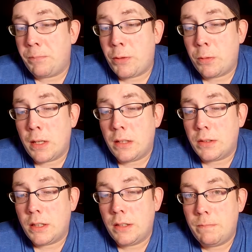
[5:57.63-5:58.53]

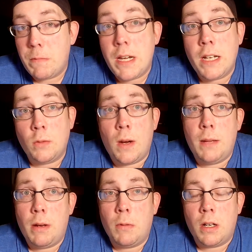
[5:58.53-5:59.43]
throughout the days while
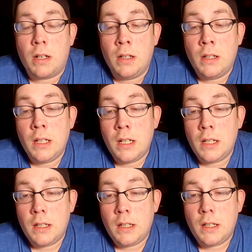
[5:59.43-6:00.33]
I'm at work.
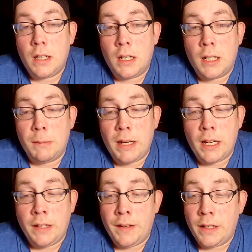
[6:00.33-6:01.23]

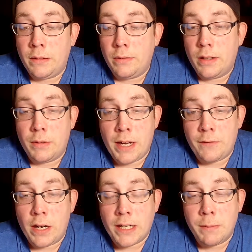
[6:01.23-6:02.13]
And then
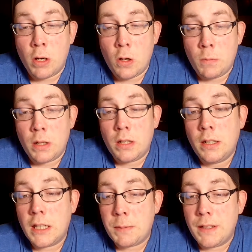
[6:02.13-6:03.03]
whenever I come home,
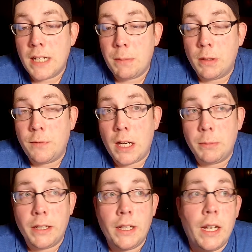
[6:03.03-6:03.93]
I spend time with the
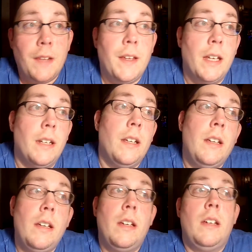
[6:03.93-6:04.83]
family, and then
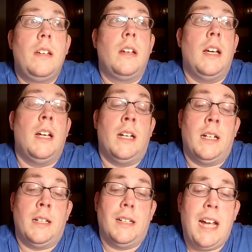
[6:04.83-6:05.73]

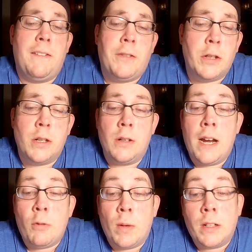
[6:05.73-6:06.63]
after
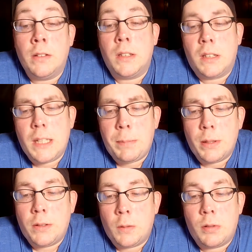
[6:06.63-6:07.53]
everyone goes to sleep,
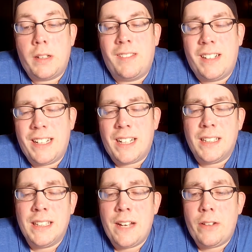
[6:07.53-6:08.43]
so probably around like
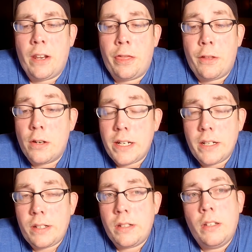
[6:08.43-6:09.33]

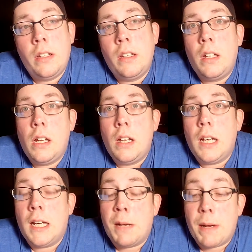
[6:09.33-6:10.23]
11:30-ish,
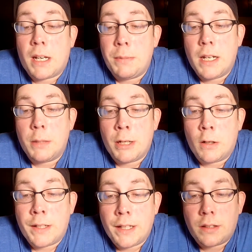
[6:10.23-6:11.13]
I come down to my
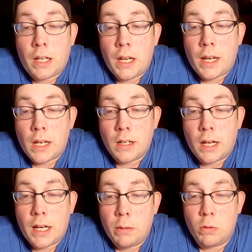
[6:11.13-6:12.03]
art desk and
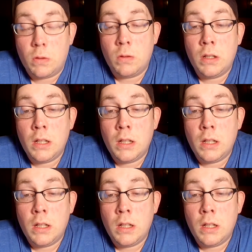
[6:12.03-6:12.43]
I will